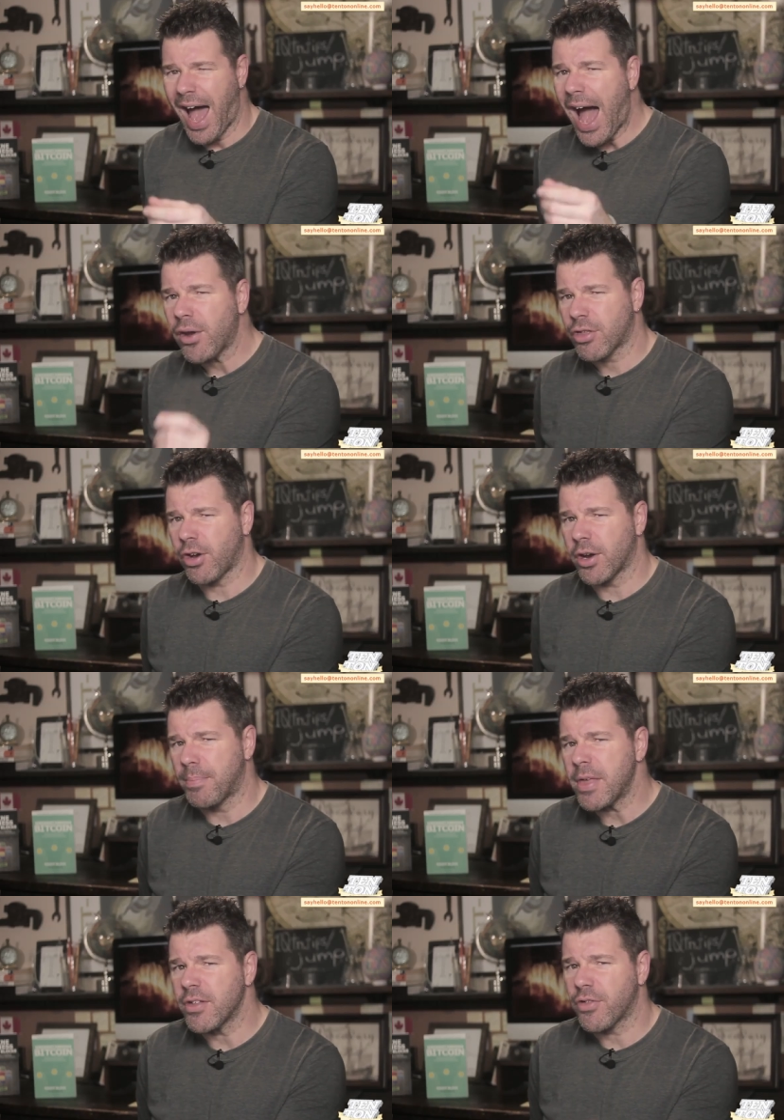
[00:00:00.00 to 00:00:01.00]
how to start a
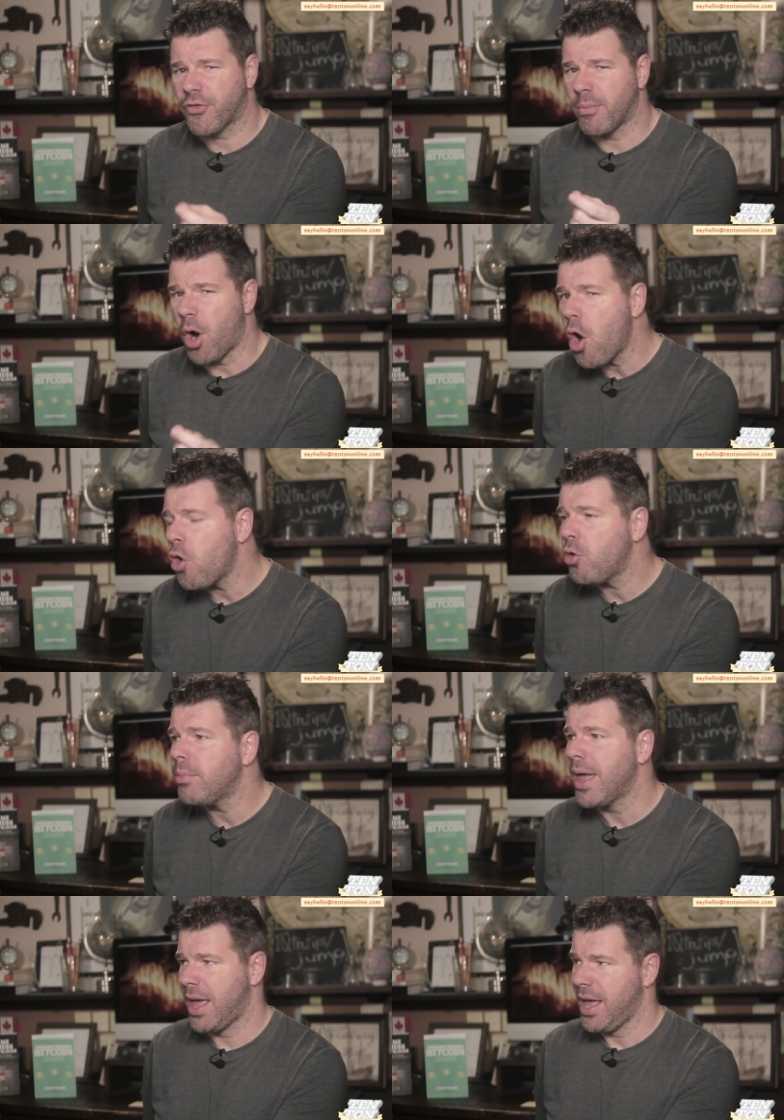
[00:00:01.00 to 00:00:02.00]
business from
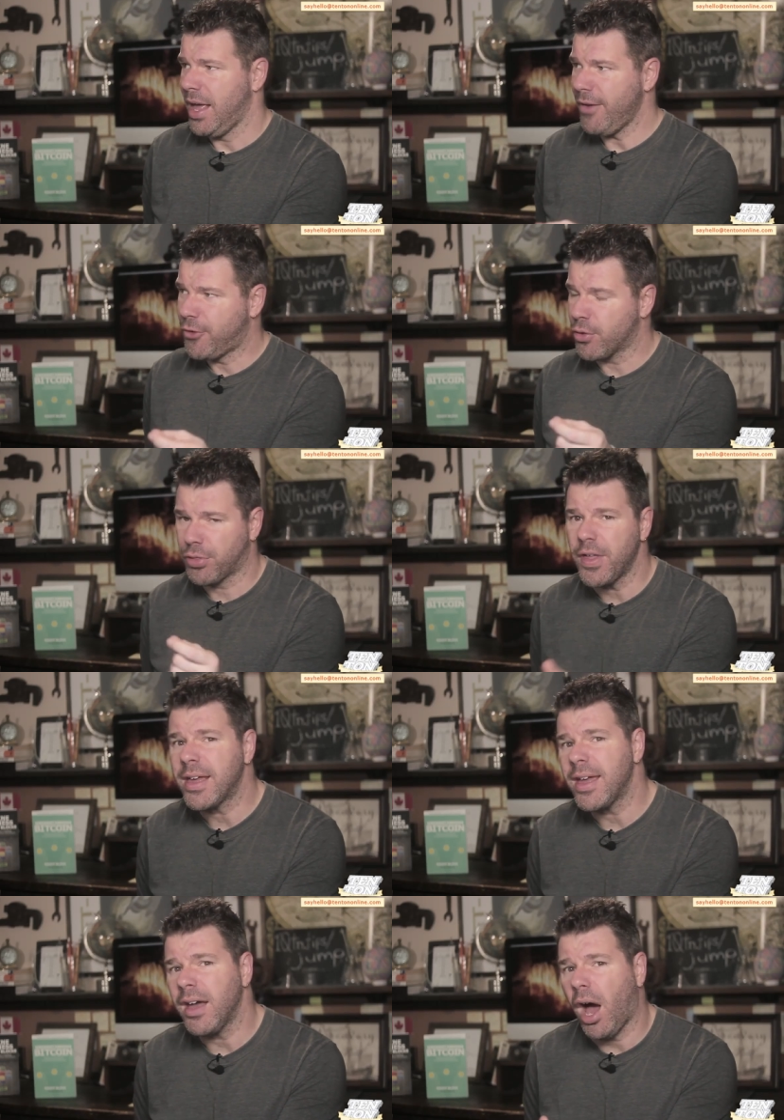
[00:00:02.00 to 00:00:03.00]
home. If you're
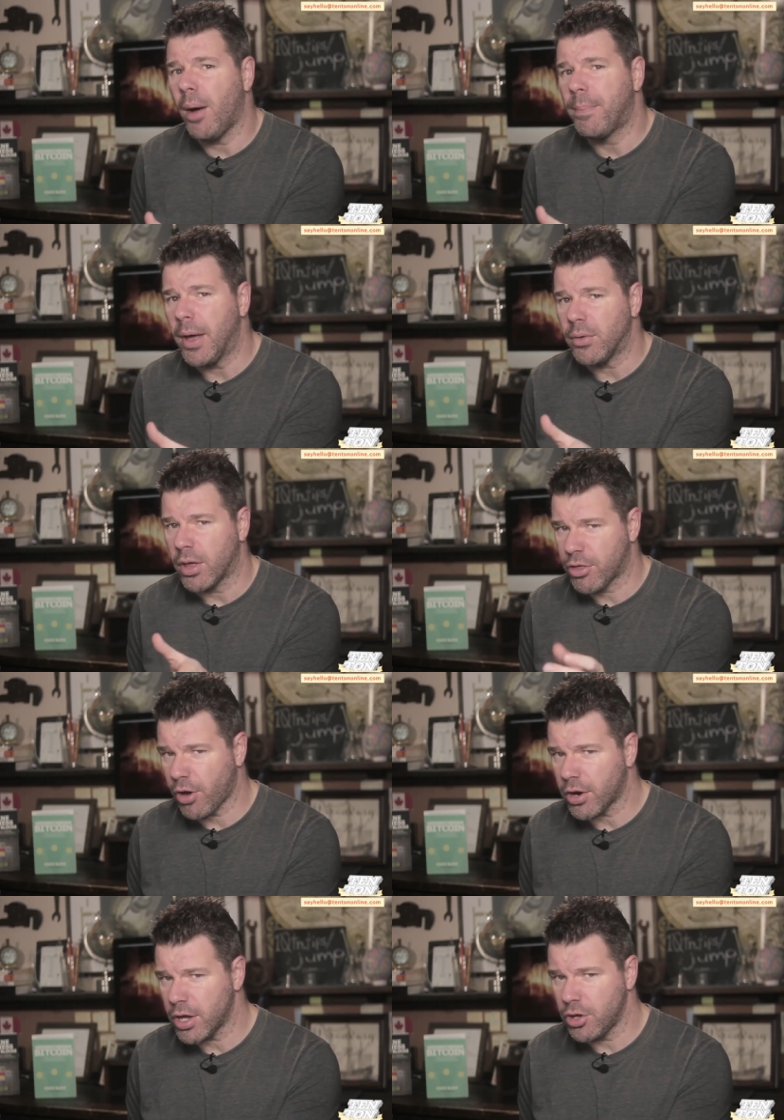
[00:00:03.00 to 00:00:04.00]
thinking about
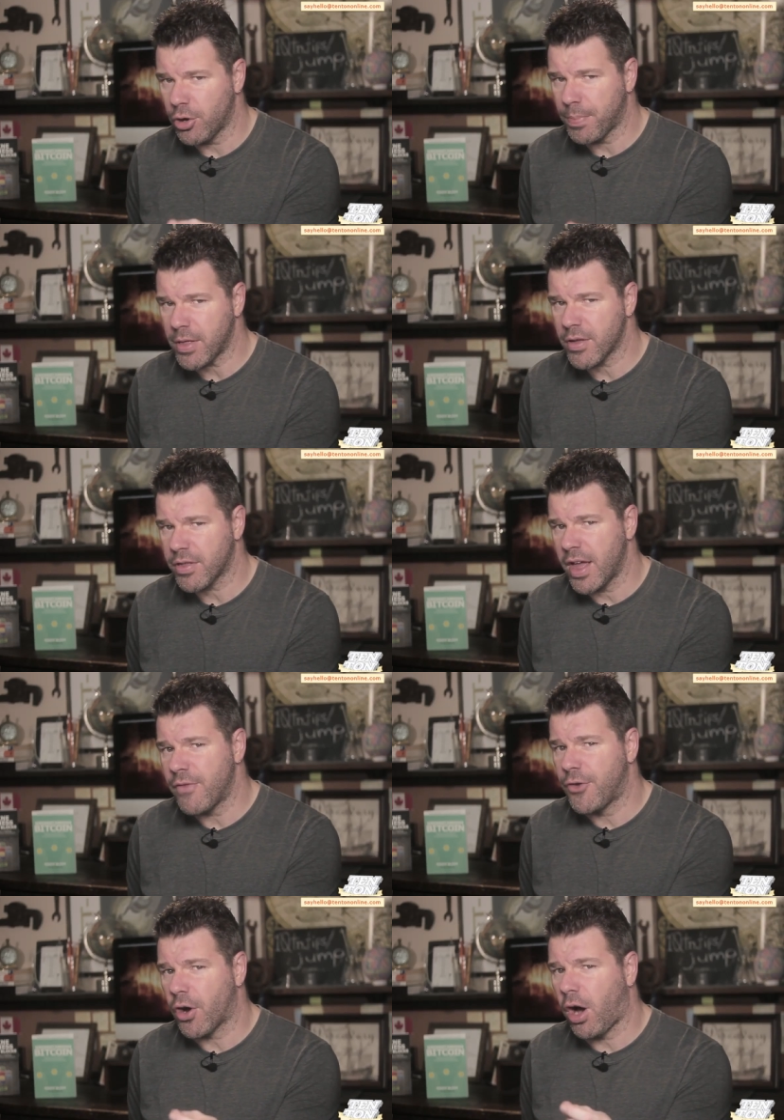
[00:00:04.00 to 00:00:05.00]
starting your business,
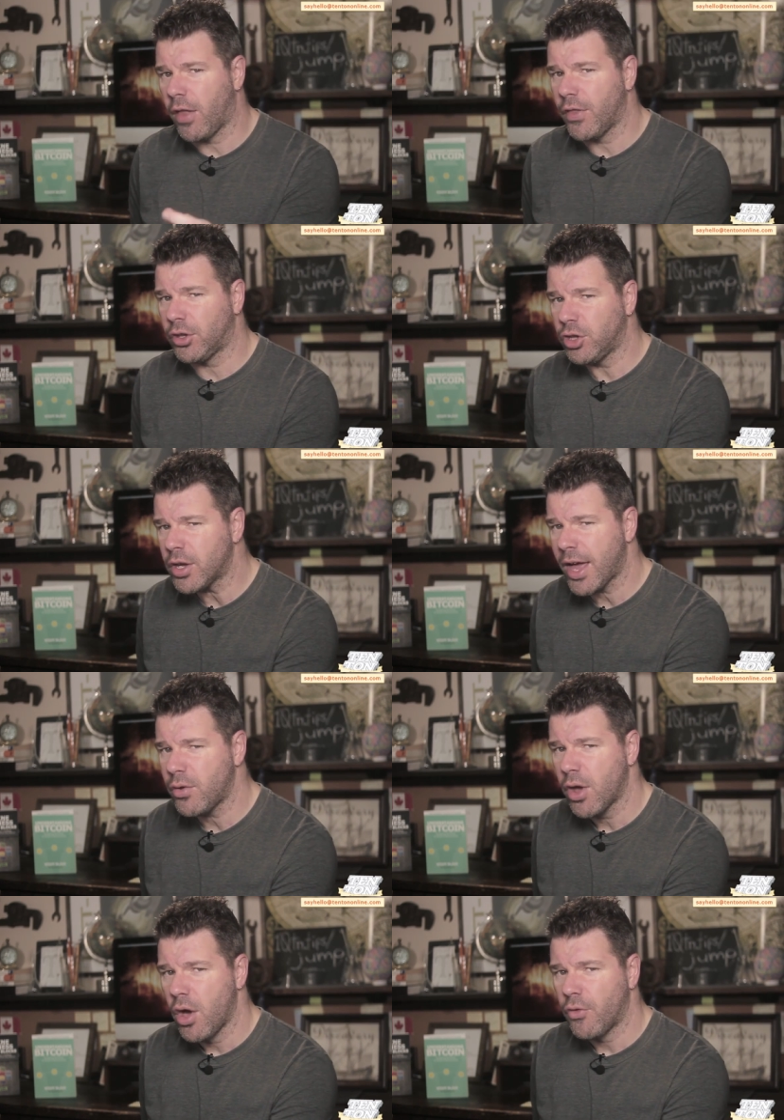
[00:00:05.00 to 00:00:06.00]
if you're on the
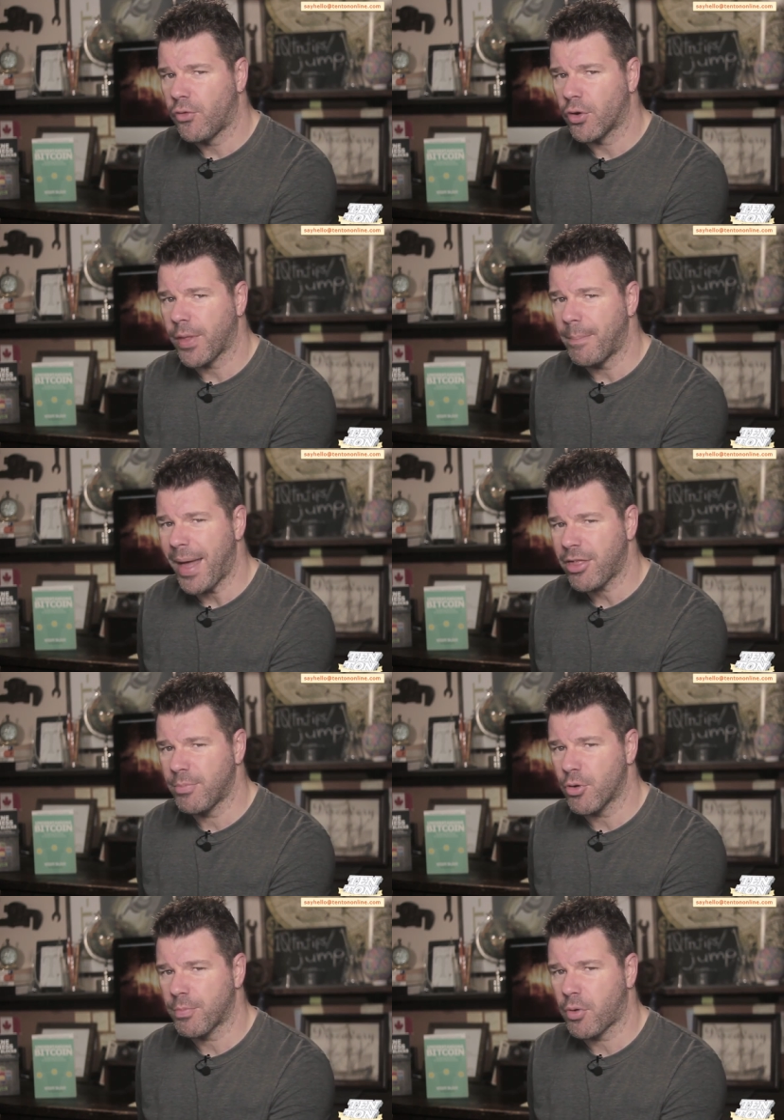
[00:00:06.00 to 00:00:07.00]
lookout for the best,
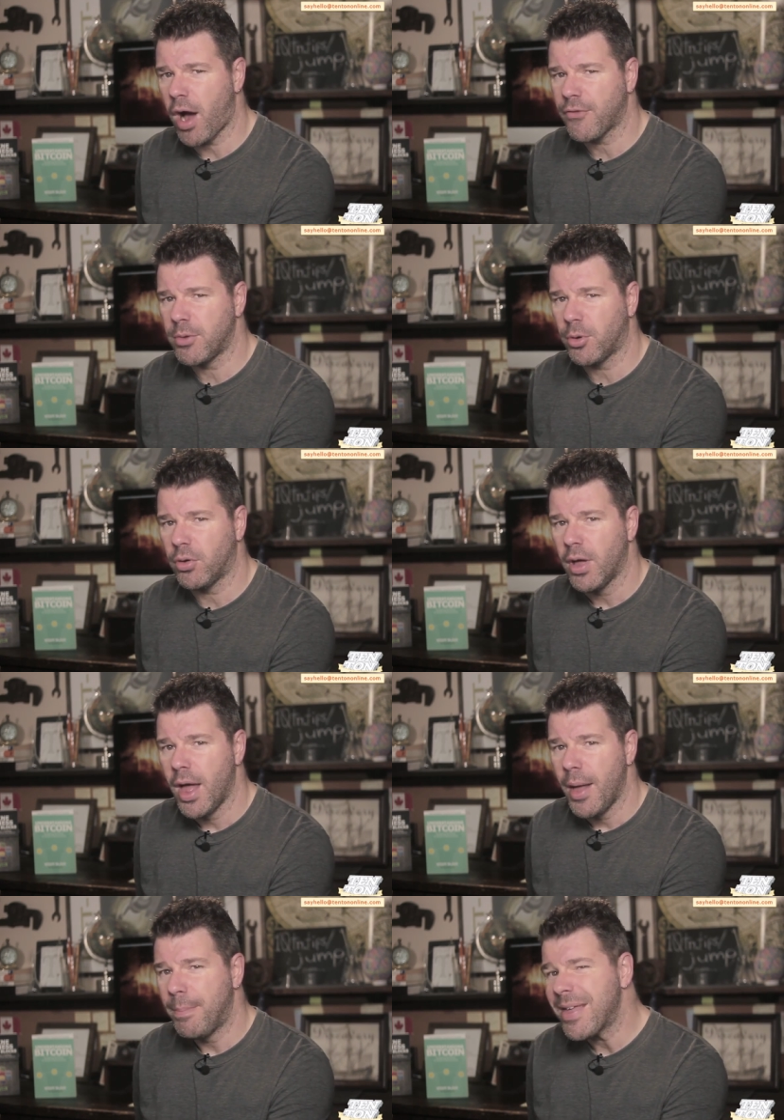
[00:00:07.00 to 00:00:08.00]
most profitable
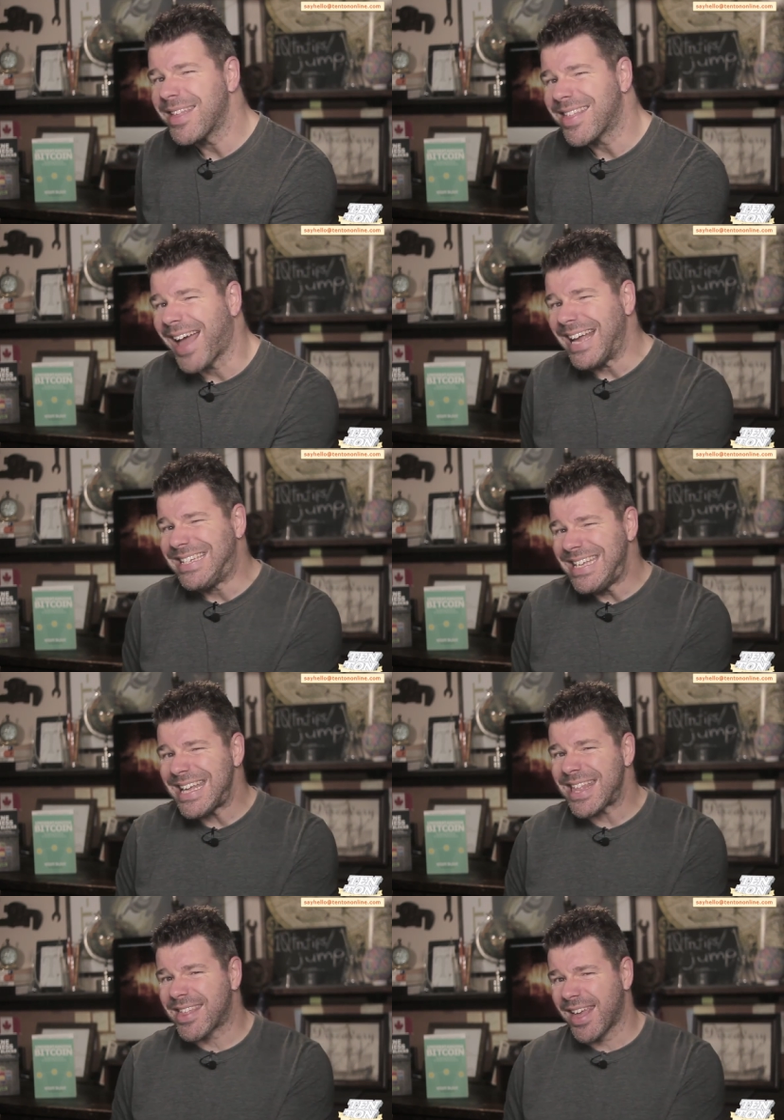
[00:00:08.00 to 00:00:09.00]
business
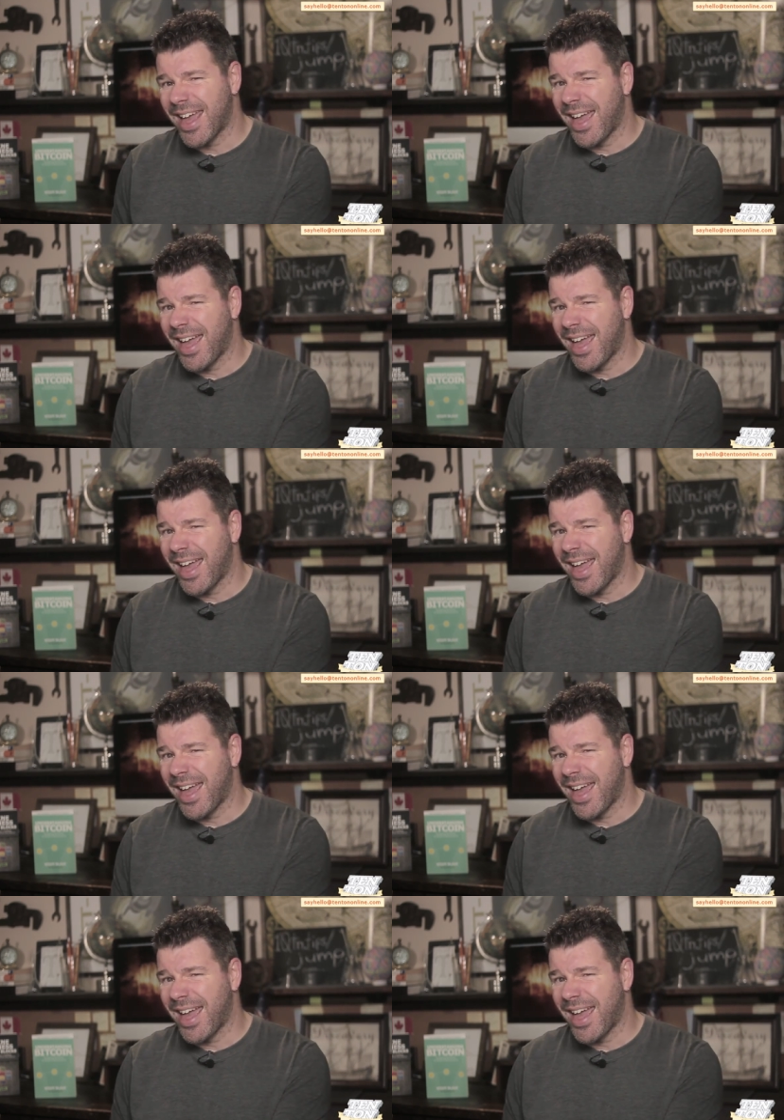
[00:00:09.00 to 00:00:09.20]
ideas,